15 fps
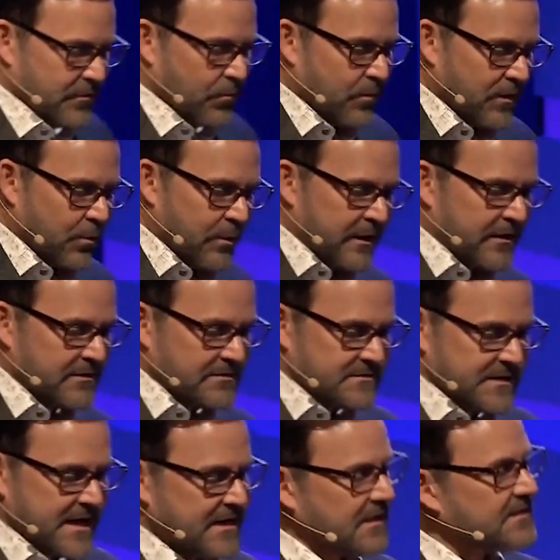where we're
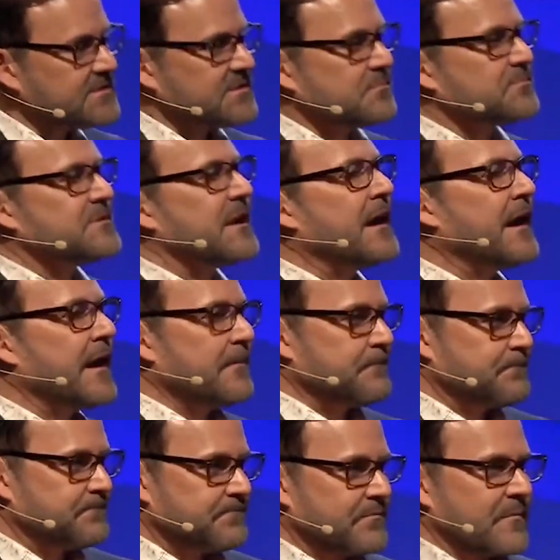taking some
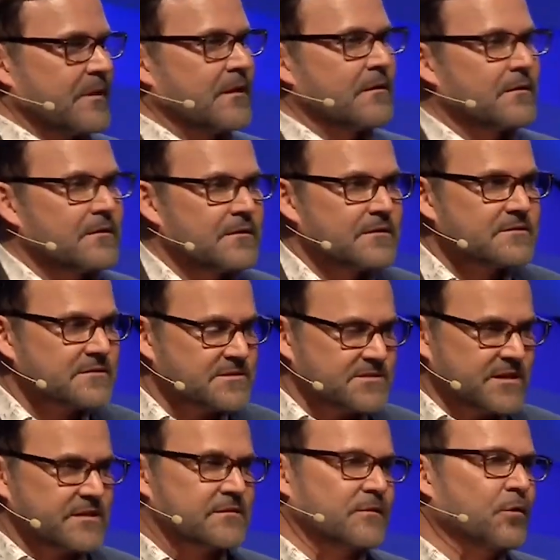time to
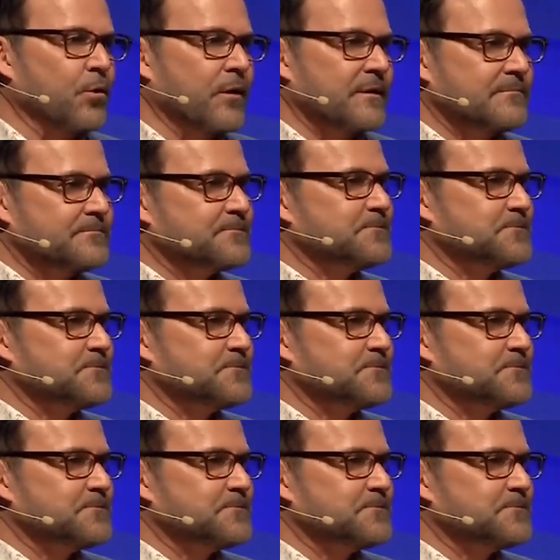seek the Lord.